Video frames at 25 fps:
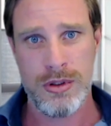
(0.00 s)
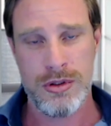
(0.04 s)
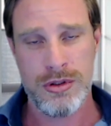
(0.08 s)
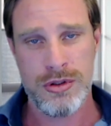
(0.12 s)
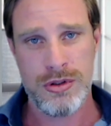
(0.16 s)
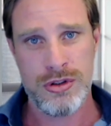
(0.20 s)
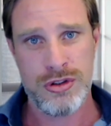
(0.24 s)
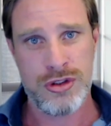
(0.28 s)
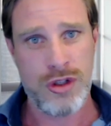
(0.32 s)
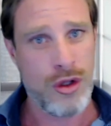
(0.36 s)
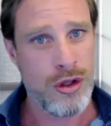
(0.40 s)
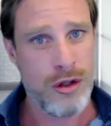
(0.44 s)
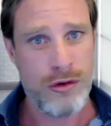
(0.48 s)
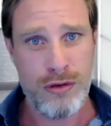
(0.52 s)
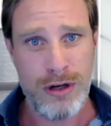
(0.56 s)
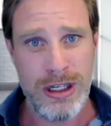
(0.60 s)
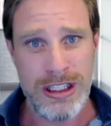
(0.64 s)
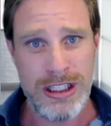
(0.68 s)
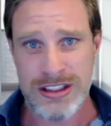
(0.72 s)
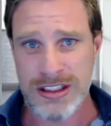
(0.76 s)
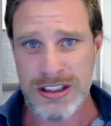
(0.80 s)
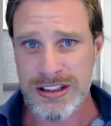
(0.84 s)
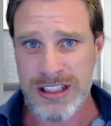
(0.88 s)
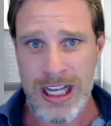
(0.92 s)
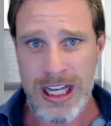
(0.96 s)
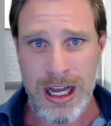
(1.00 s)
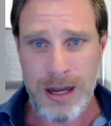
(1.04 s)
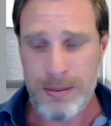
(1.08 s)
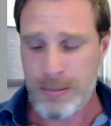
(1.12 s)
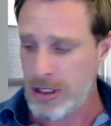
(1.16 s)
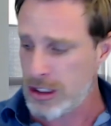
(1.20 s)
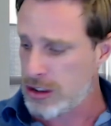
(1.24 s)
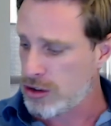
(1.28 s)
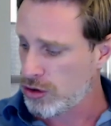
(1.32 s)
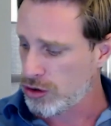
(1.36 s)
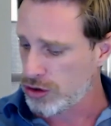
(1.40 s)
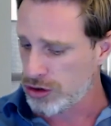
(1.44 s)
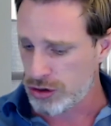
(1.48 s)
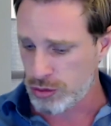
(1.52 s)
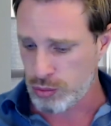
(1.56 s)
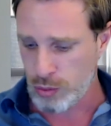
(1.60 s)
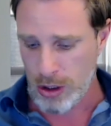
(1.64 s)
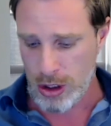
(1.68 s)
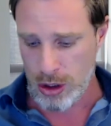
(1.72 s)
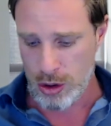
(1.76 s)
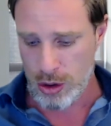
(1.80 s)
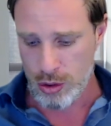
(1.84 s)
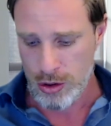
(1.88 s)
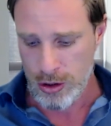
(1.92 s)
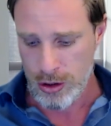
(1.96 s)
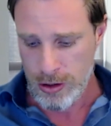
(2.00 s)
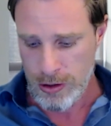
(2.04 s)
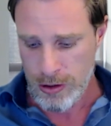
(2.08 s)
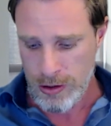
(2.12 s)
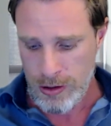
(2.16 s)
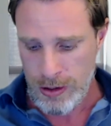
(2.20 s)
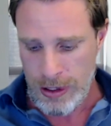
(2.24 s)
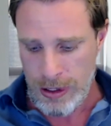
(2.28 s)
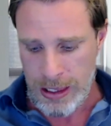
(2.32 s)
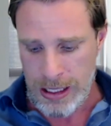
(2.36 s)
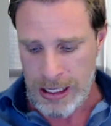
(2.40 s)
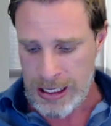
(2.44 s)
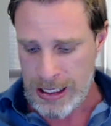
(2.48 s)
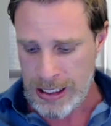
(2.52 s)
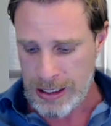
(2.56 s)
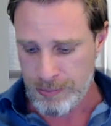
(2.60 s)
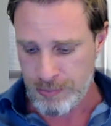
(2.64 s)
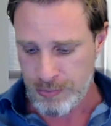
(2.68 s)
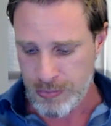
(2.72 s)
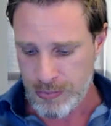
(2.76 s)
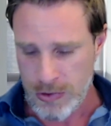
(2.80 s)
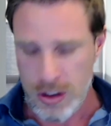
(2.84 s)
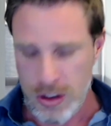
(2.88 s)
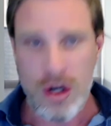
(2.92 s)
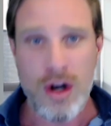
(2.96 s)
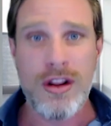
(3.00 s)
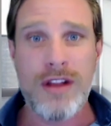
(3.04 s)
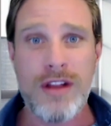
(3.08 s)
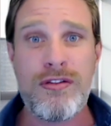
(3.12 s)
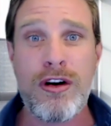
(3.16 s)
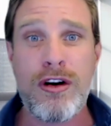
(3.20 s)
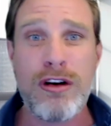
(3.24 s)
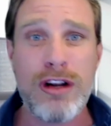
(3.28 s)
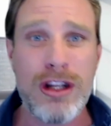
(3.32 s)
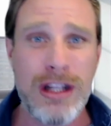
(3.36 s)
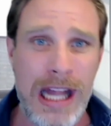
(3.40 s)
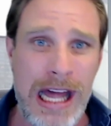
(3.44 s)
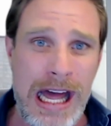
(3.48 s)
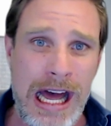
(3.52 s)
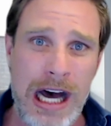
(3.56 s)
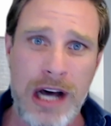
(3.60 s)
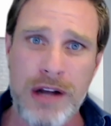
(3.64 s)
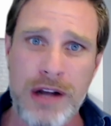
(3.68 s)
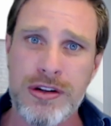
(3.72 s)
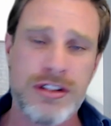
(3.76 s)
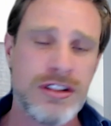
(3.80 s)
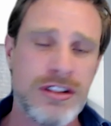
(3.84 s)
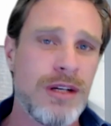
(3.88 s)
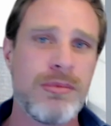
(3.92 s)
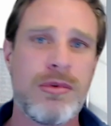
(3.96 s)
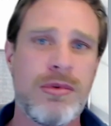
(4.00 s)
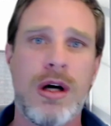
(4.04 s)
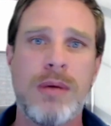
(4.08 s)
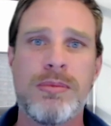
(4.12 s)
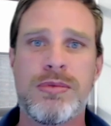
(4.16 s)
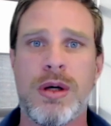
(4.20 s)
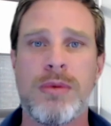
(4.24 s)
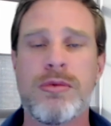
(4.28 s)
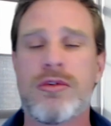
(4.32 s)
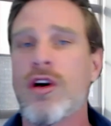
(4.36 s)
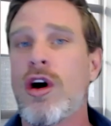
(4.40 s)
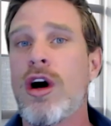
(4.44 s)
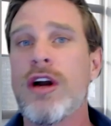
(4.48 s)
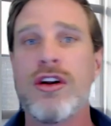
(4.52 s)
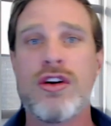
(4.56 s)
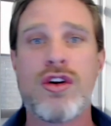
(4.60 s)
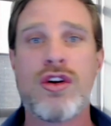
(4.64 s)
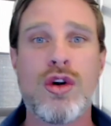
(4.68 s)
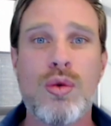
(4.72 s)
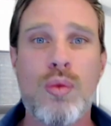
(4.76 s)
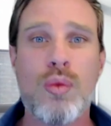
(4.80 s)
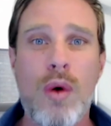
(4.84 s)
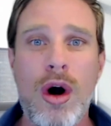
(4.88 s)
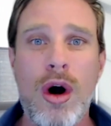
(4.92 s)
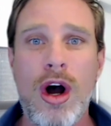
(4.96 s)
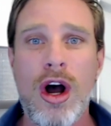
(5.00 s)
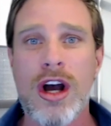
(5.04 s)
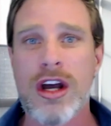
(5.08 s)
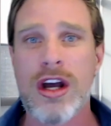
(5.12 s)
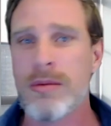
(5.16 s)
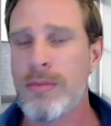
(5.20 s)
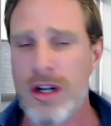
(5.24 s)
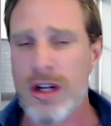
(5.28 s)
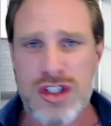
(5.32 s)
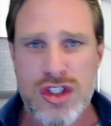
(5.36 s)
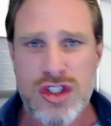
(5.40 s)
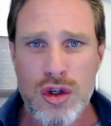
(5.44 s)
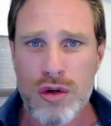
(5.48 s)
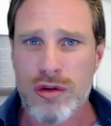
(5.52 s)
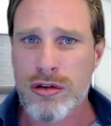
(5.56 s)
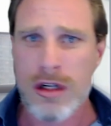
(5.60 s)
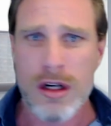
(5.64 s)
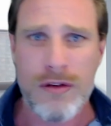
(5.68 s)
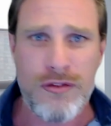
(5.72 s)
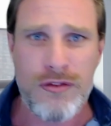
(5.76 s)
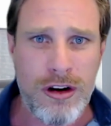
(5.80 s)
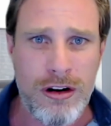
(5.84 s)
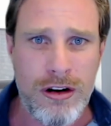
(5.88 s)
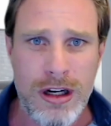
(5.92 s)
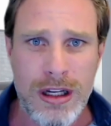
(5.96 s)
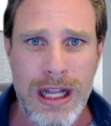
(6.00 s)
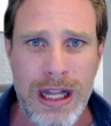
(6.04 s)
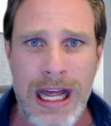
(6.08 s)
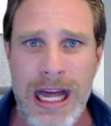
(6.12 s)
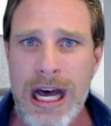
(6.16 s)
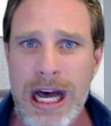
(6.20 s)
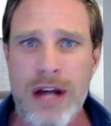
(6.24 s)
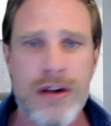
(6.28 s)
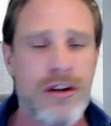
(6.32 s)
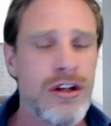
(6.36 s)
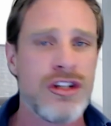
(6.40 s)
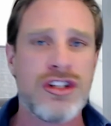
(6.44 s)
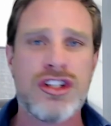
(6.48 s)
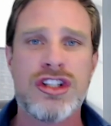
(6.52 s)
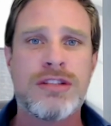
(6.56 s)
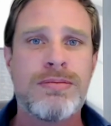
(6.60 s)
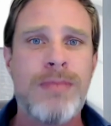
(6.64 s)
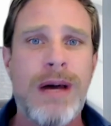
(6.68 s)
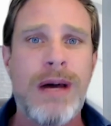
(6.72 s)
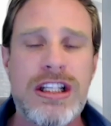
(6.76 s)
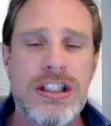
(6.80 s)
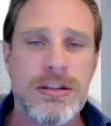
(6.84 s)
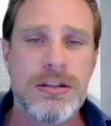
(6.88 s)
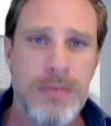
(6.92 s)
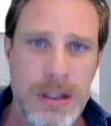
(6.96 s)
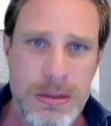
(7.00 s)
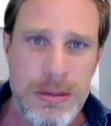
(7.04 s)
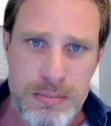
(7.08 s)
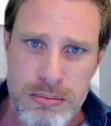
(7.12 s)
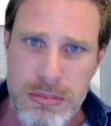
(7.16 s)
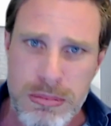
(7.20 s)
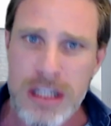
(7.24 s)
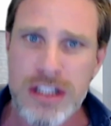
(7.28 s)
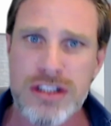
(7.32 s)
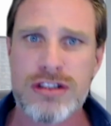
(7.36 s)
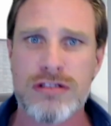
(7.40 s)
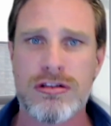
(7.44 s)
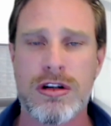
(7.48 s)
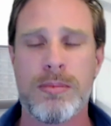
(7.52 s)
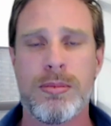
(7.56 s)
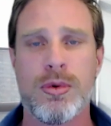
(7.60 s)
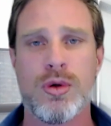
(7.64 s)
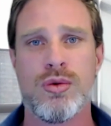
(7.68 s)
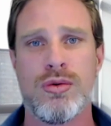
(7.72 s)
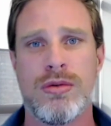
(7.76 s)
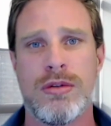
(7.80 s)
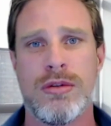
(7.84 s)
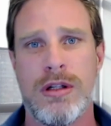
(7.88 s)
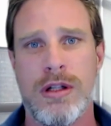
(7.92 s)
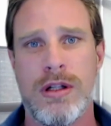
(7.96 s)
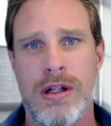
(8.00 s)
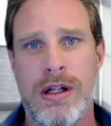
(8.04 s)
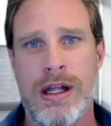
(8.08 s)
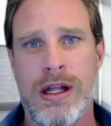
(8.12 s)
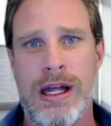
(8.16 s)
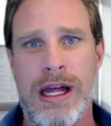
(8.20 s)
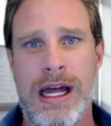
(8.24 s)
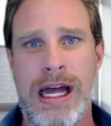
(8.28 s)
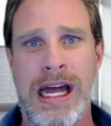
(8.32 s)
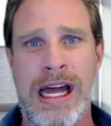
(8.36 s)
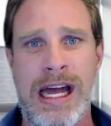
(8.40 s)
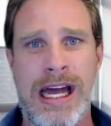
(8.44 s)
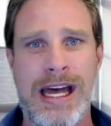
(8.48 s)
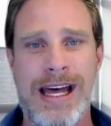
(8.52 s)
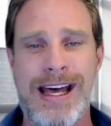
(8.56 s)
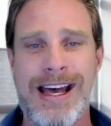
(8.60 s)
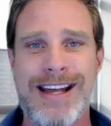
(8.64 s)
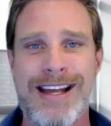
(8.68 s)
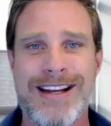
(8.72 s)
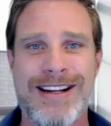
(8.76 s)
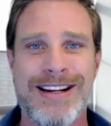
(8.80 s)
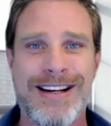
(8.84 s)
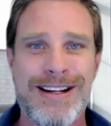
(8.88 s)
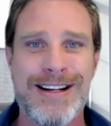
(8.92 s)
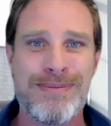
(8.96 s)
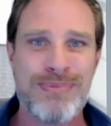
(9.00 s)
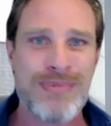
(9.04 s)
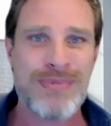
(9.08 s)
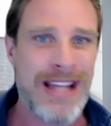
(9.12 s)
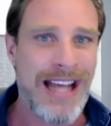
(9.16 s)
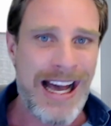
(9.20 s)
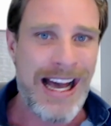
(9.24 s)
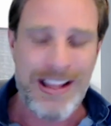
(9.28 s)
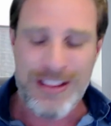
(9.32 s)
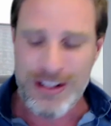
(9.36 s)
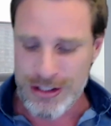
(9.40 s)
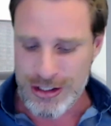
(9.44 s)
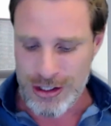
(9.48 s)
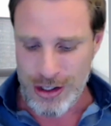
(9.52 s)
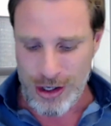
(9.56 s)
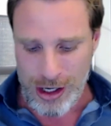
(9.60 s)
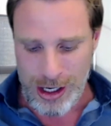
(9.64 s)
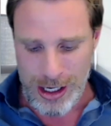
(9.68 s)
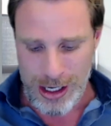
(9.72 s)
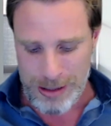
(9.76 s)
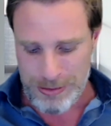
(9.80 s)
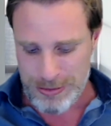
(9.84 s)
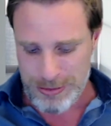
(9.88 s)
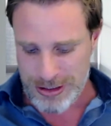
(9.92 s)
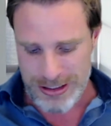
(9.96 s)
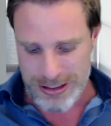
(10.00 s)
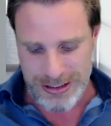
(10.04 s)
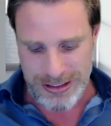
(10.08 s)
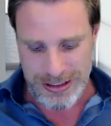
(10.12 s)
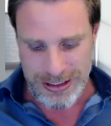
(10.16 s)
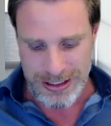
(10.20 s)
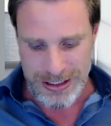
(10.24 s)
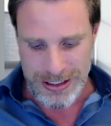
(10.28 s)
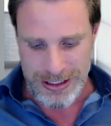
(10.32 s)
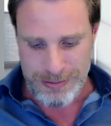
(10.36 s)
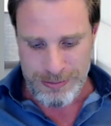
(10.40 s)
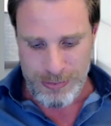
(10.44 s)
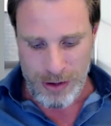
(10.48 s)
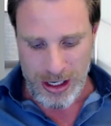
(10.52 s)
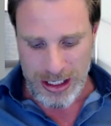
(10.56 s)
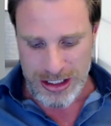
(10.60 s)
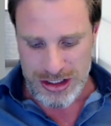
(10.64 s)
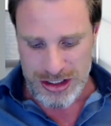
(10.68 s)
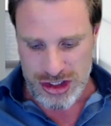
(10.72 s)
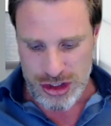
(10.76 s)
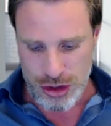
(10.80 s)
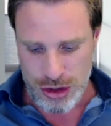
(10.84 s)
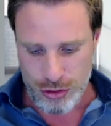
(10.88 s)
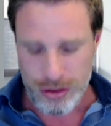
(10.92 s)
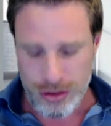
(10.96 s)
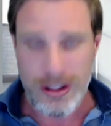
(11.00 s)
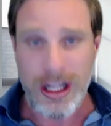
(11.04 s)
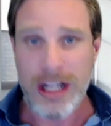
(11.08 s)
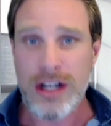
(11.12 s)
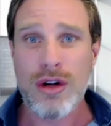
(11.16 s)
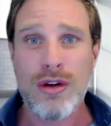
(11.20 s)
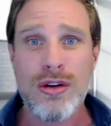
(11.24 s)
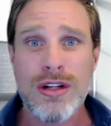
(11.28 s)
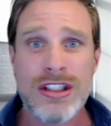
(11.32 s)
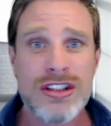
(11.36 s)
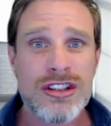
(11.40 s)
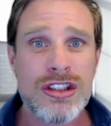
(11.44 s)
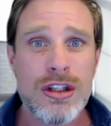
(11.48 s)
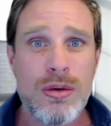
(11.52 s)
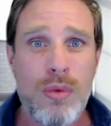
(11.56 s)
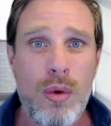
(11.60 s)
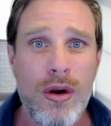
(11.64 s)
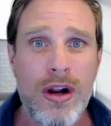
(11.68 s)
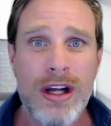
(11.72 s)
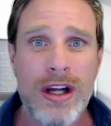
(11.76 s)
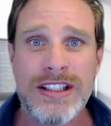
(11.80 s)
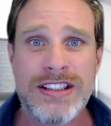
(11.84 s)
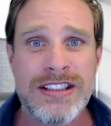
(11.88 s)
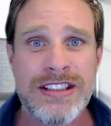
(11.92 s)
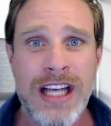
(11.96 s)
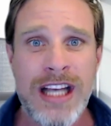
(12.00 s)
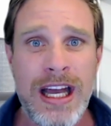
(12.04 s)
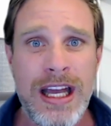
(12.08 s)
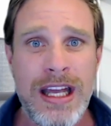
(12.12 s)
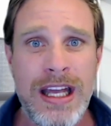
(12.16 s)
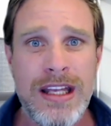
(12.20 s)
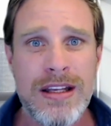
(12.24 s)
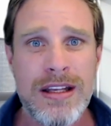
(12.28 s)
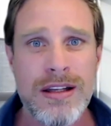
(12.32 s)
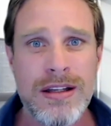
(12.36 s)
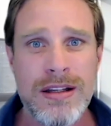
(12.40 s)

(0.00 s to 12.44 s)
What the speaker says: So the reasons are because, well, they're very loud. Sometimes I'm trying to do work and my children are very loud and it just makes me miserable. And other times my children, they don't listen to what I say.